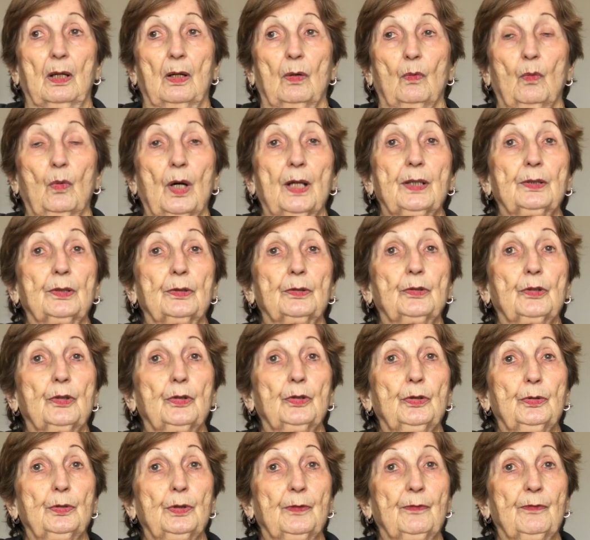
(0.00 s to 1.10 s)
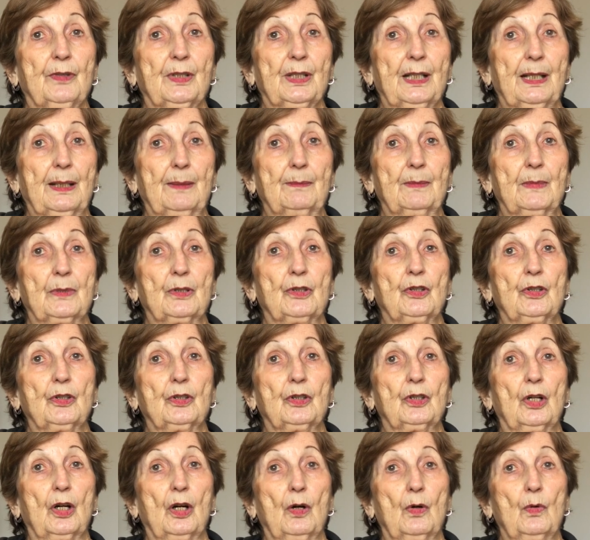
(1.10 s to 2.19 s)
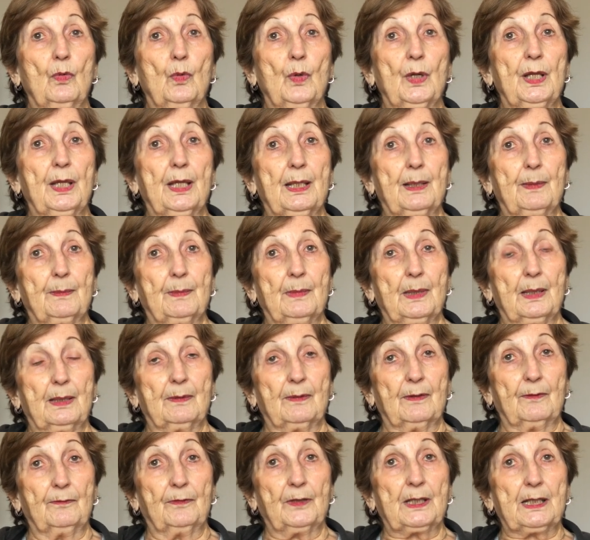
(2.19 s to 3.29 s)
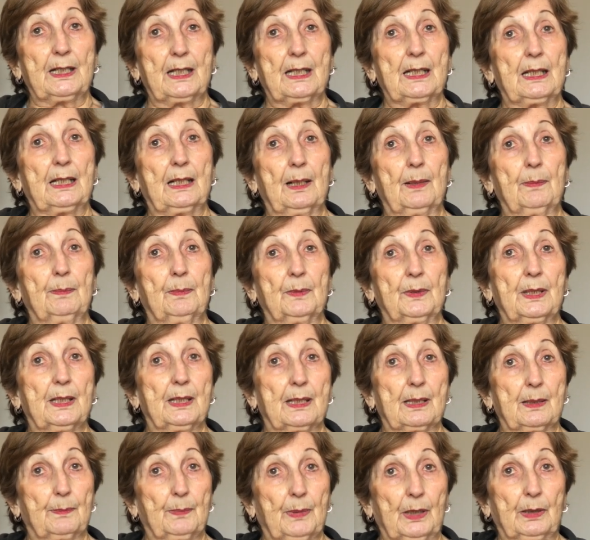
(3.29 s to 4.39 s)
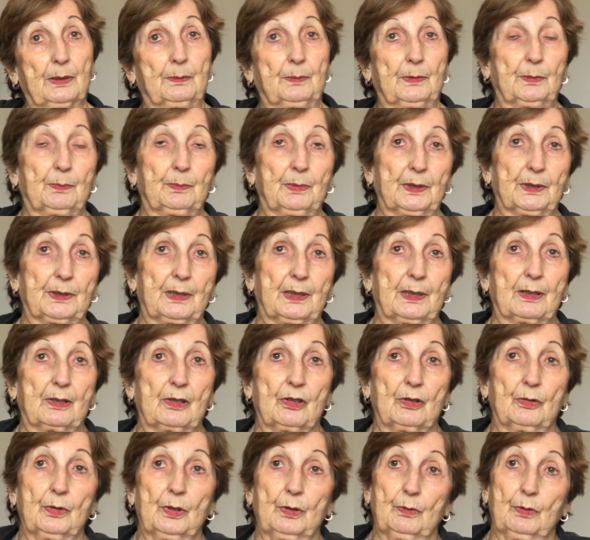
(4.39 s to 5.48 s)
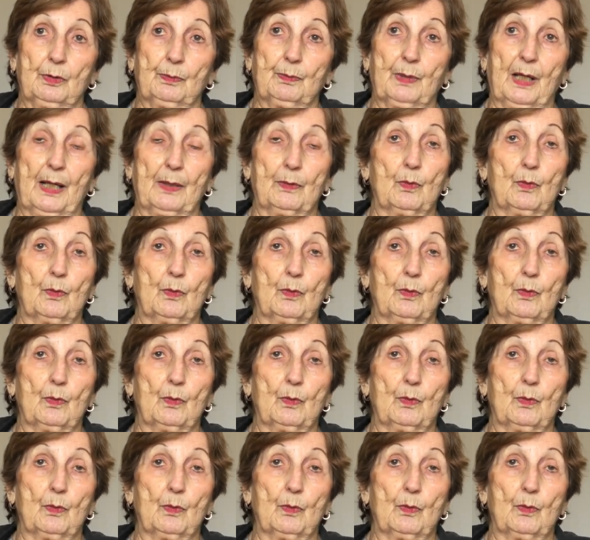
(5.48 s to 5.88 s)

1 or 2 of them to go with him fixing up these apartment buildings. So he would buy